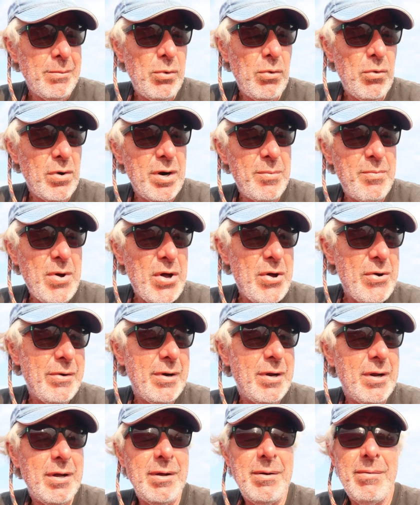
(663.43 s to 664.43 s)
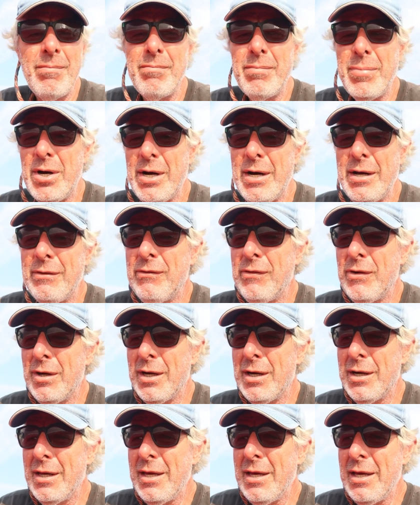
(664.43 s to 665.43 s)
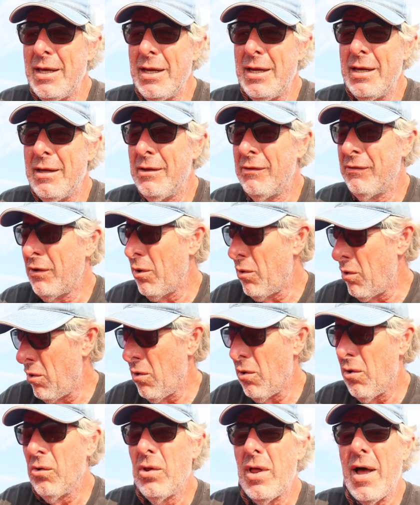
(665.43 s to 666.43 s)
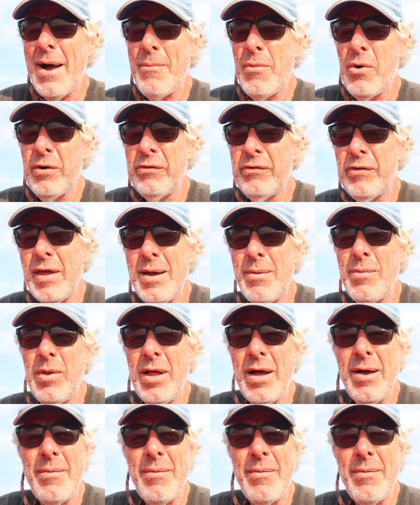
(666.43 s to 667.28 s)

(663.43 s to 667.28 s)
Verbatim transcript: Porta boat, but uh, it is a whole lot more stable.